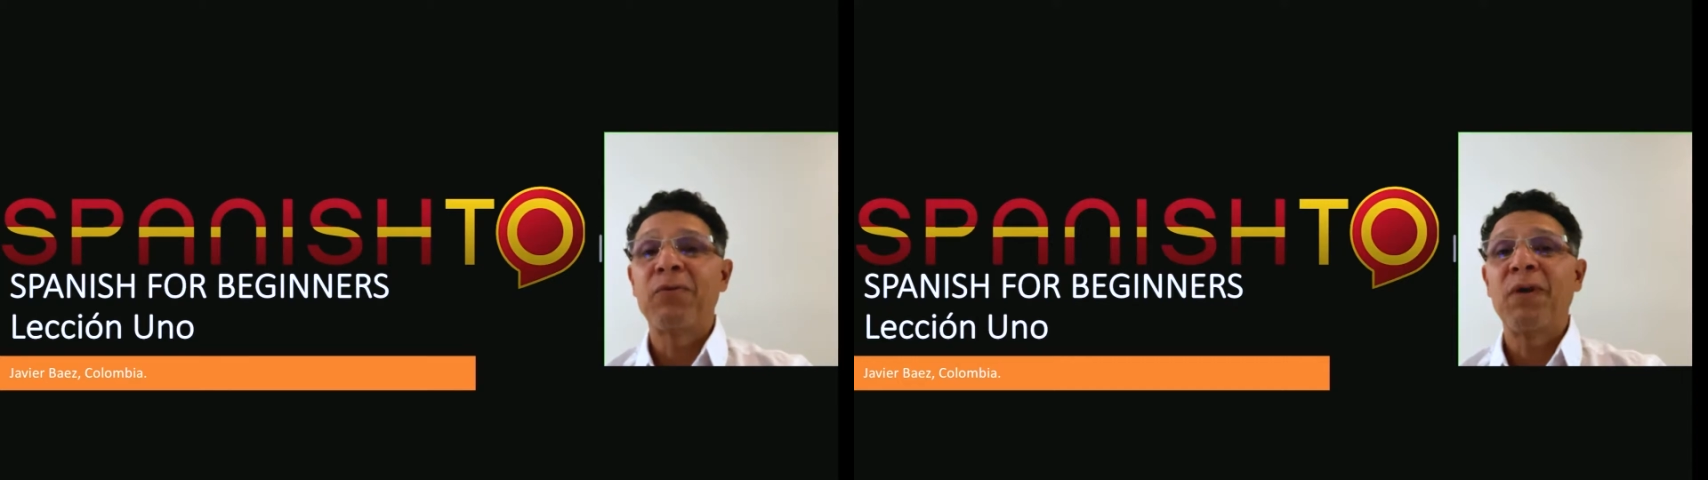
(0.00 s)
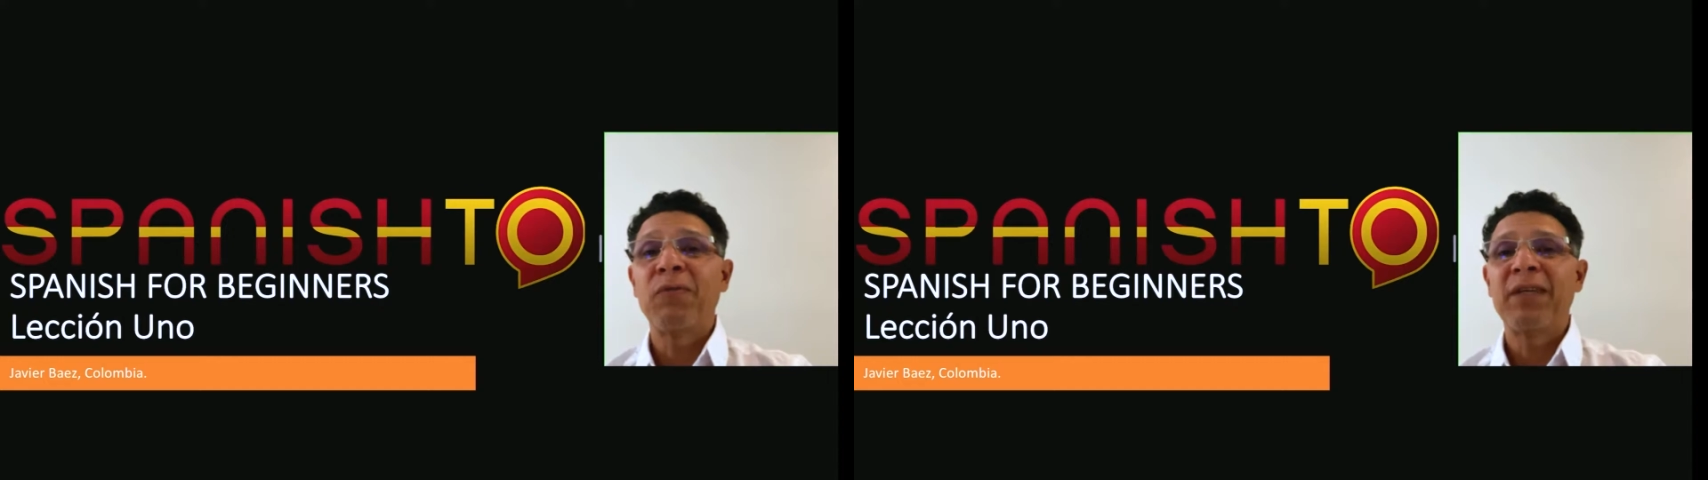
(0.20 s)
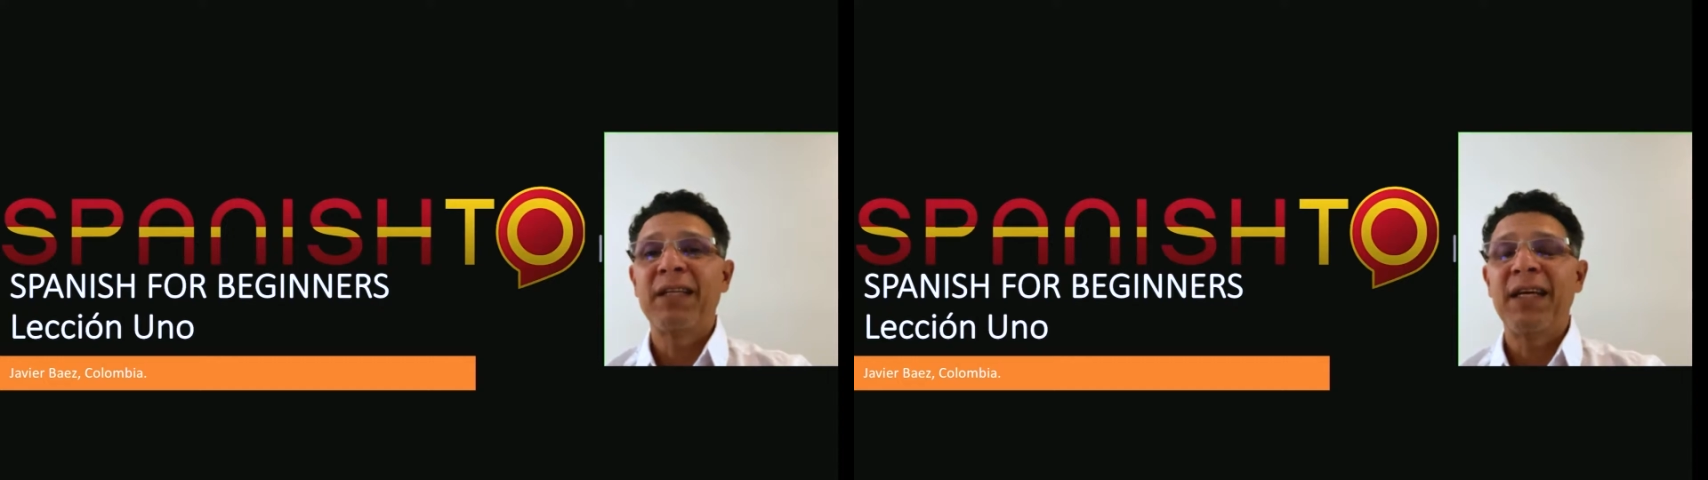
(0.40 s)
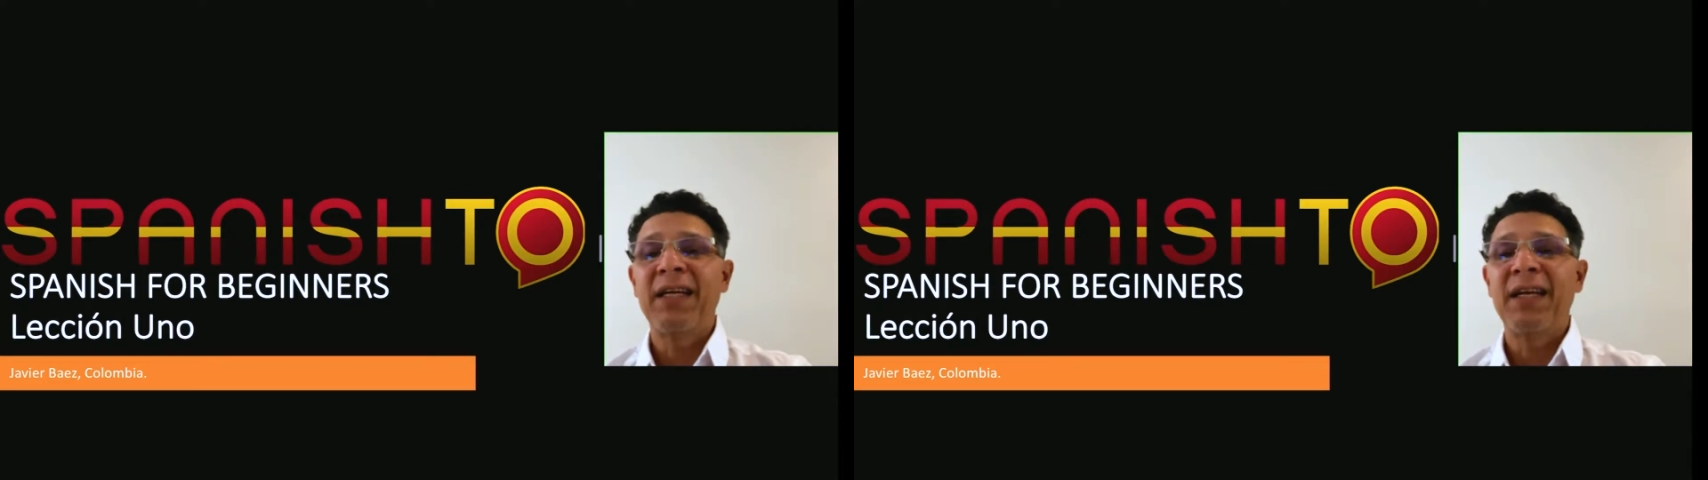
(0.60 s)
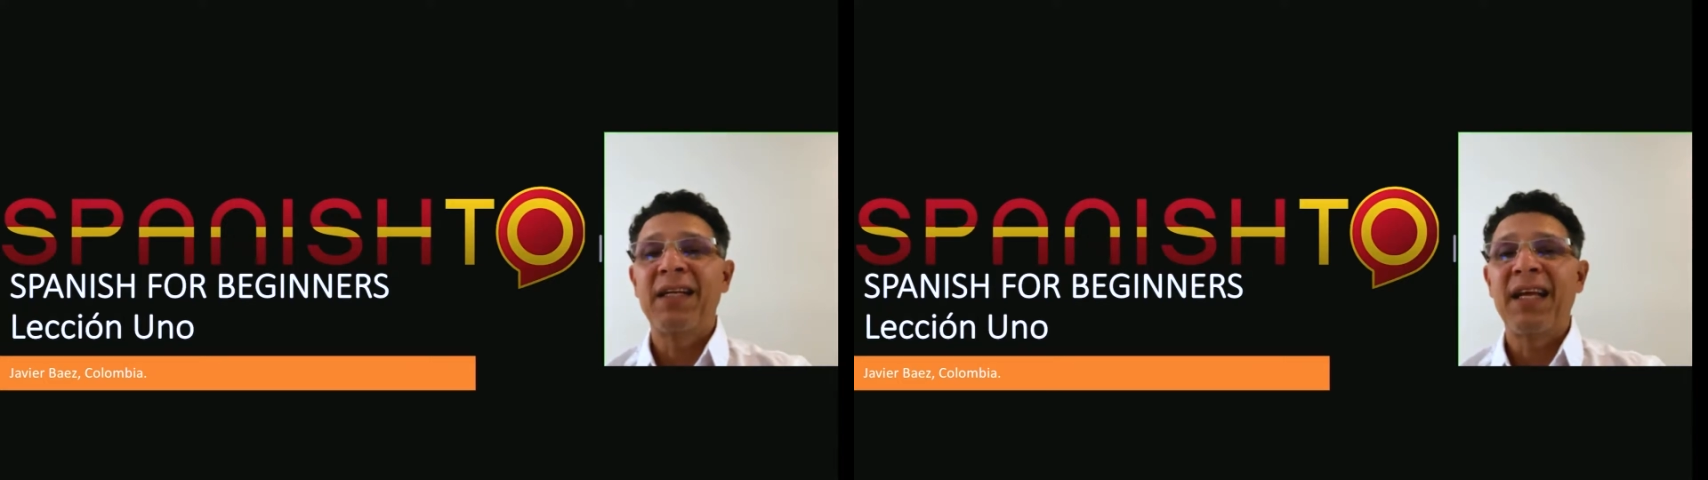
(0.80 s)
what we did
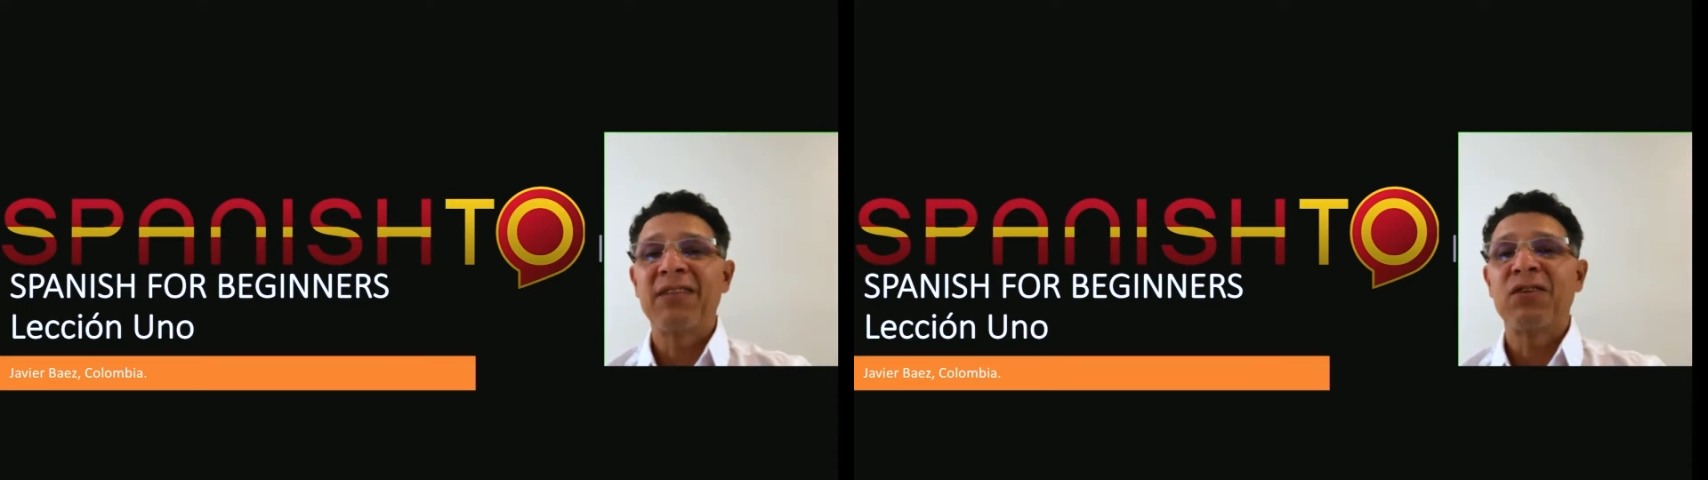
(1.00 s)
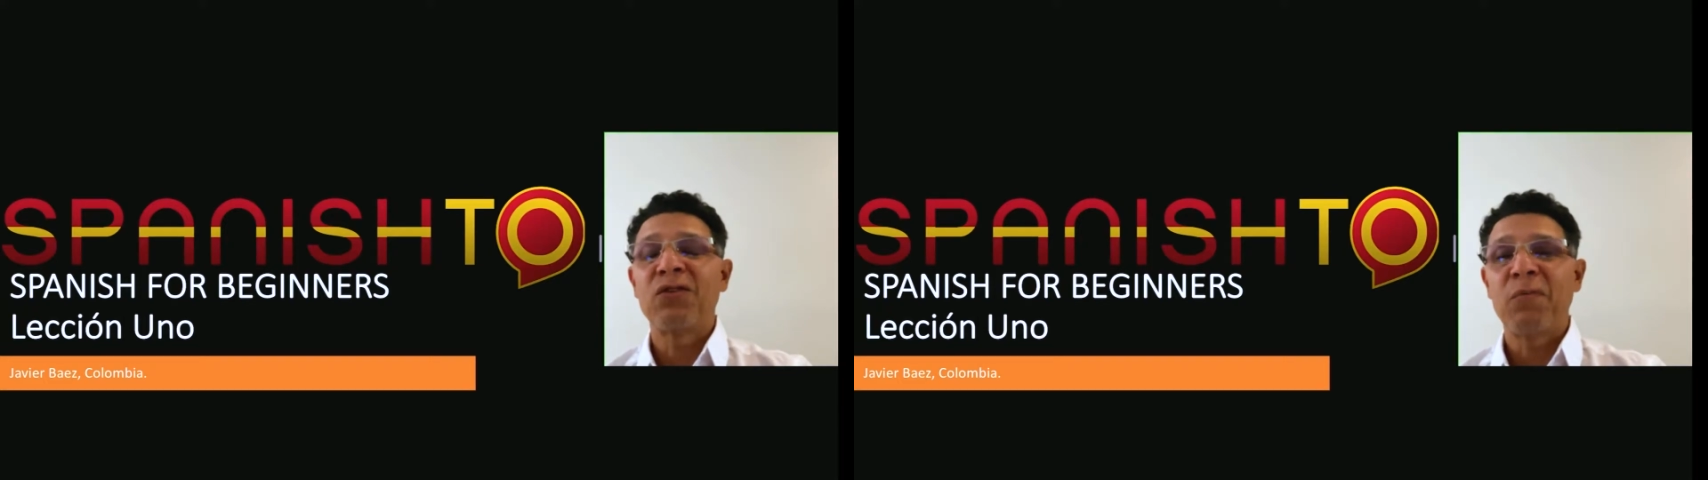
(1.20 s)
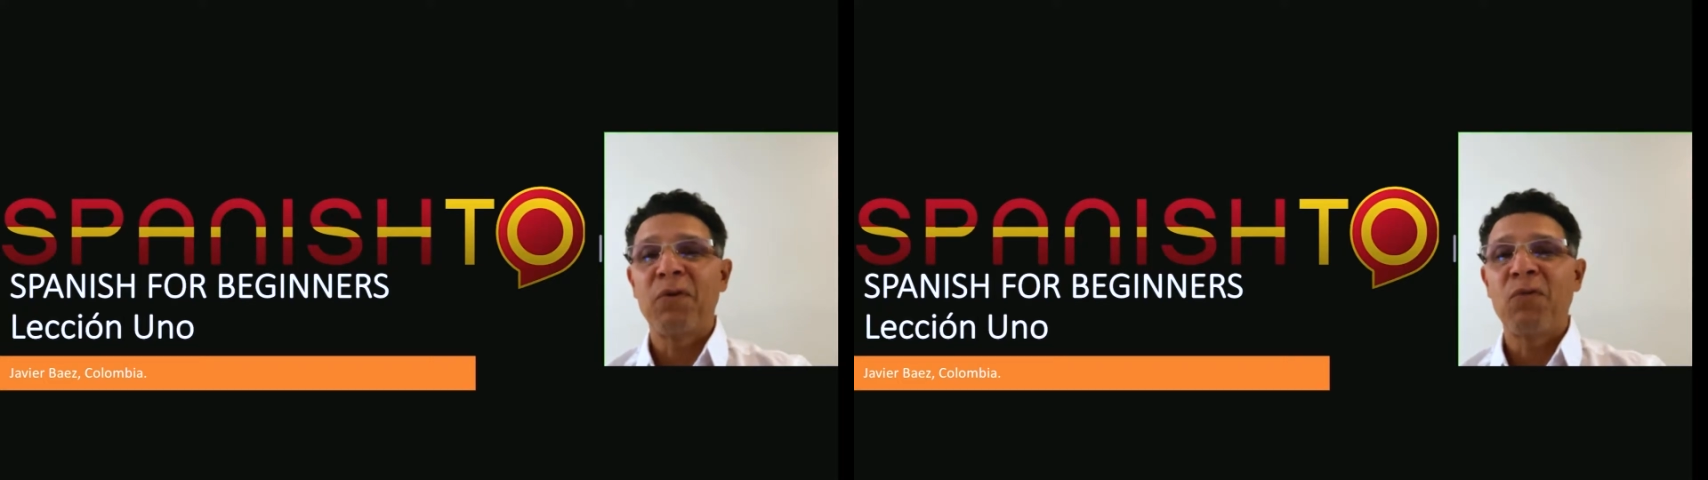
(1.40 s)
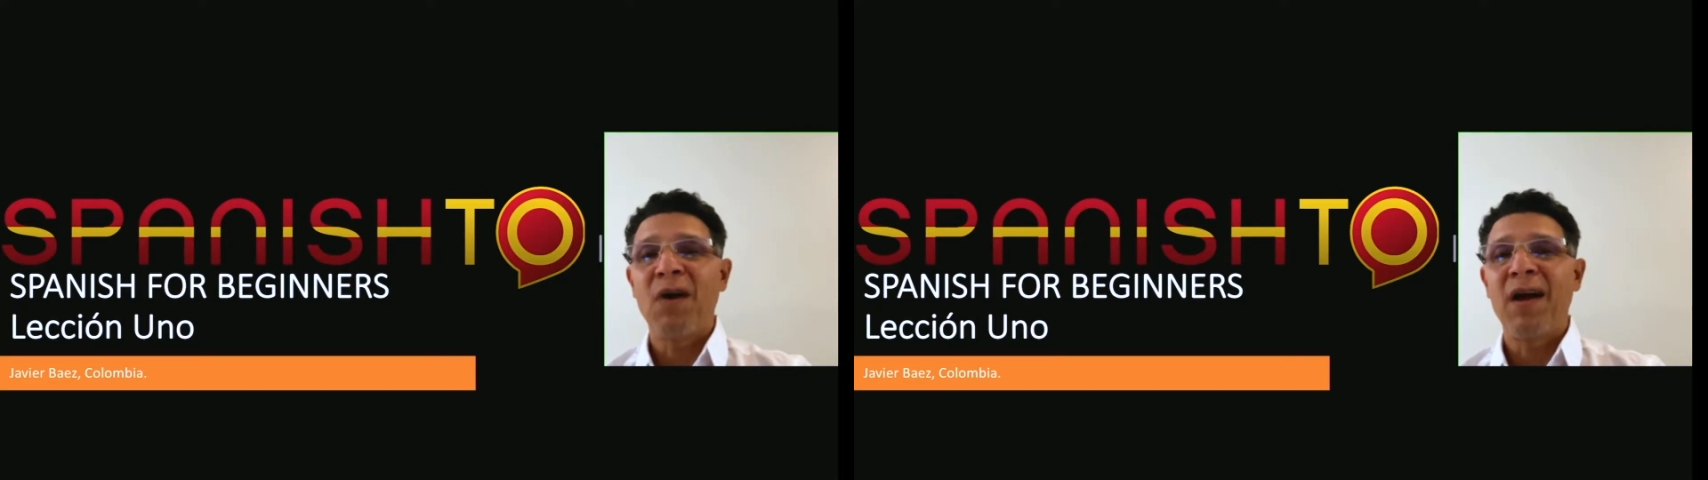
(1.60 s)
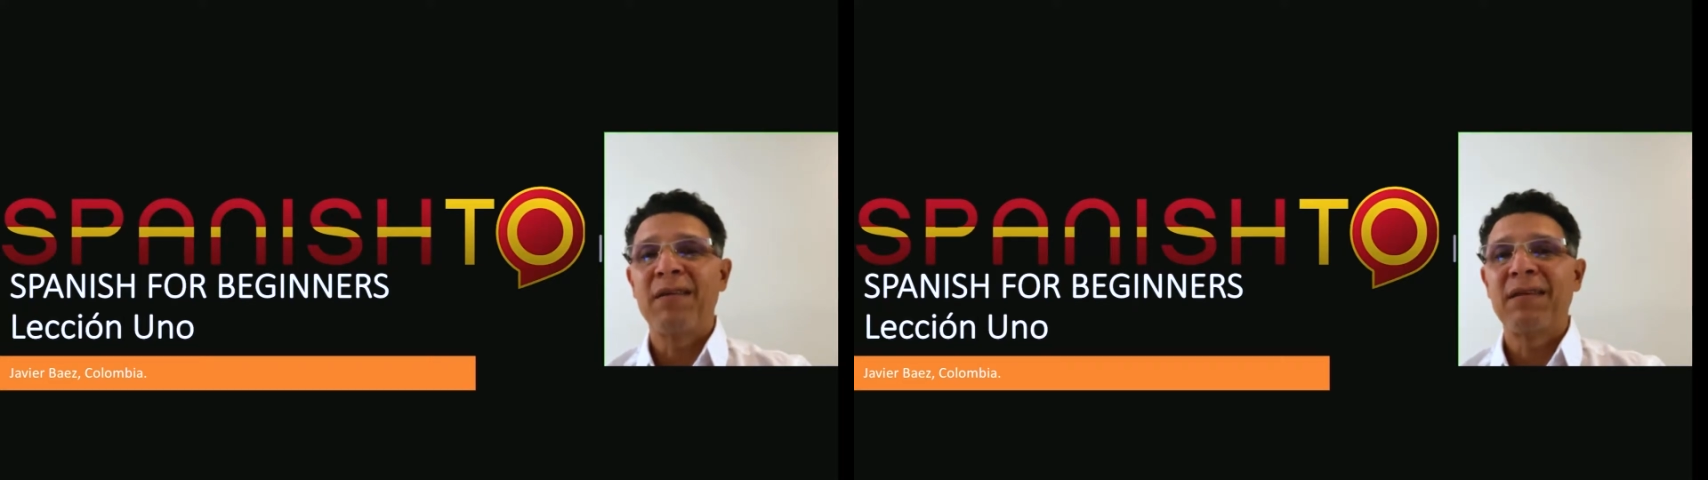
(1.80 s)
in lesson number
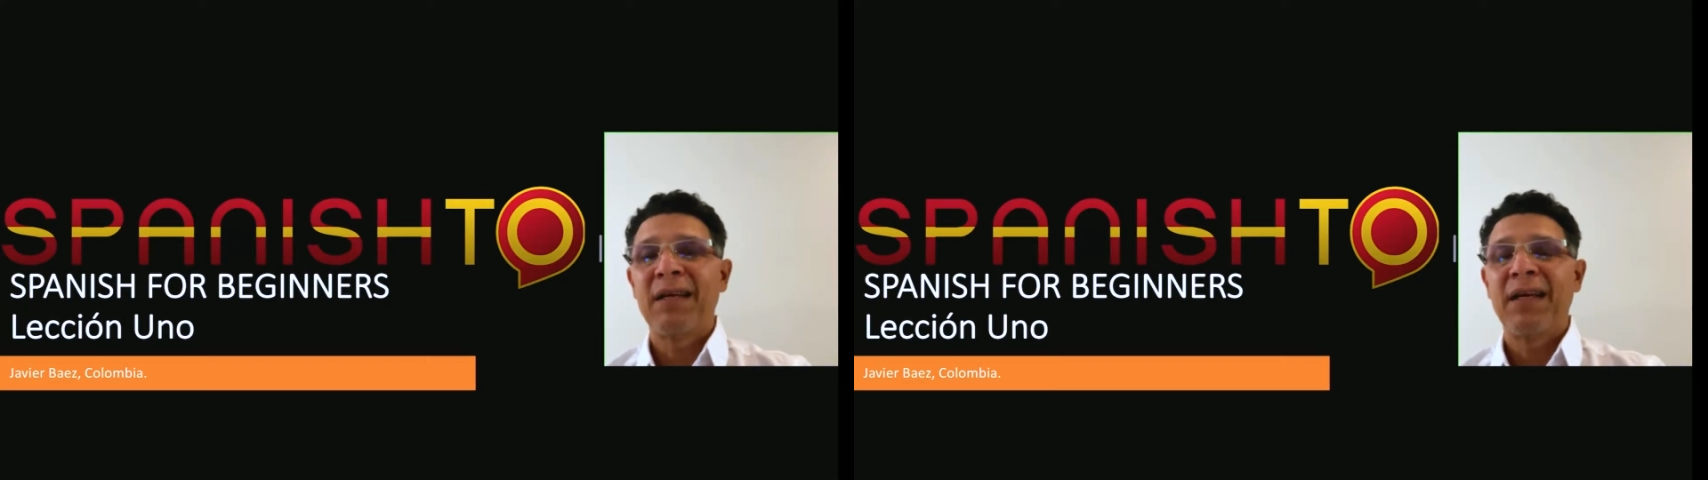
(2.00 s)
1